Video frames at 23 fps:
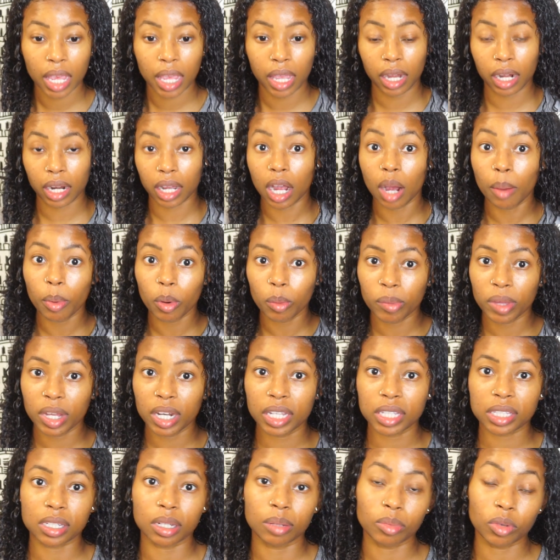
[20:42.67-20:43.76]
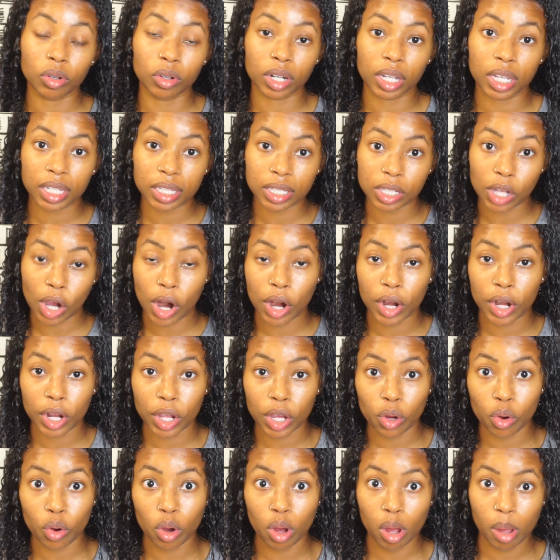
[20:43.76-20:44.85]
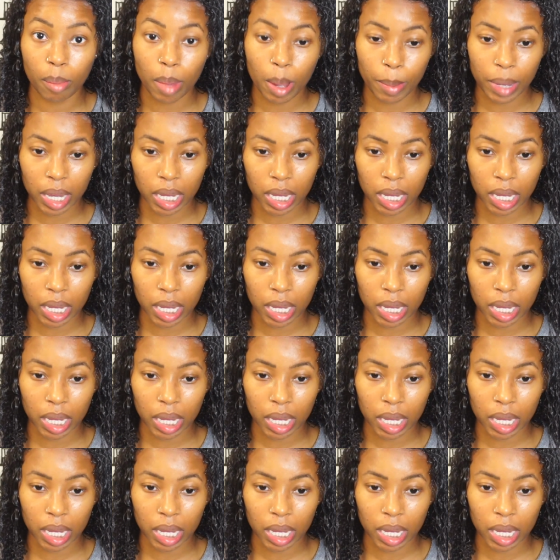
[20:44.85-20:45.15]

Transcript: in a couple minutes I'm gonna get started on my